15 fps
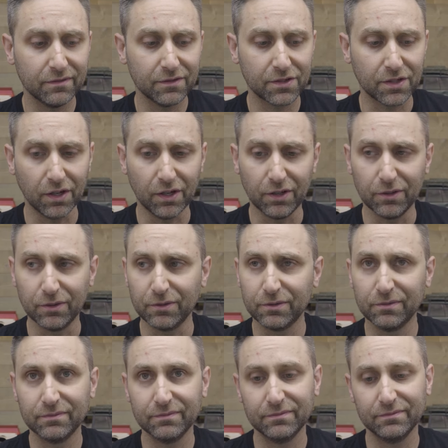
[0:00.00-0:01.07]
So
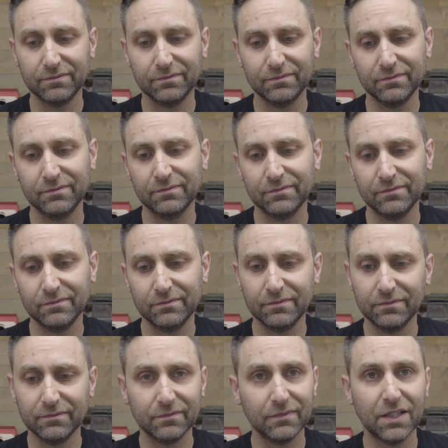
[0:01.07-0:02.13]

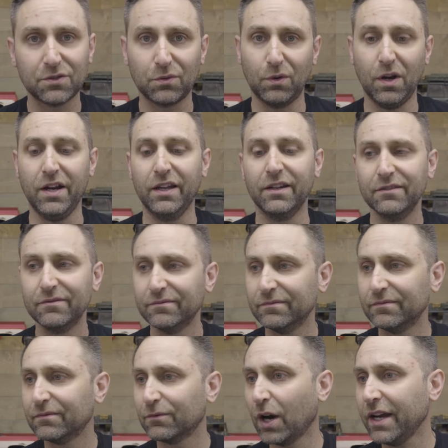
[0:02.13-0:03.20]
let's run it,
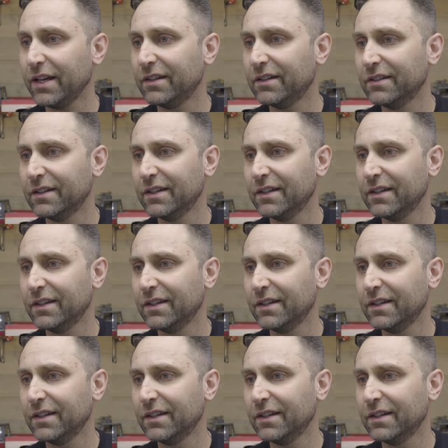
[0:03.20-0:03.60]
right?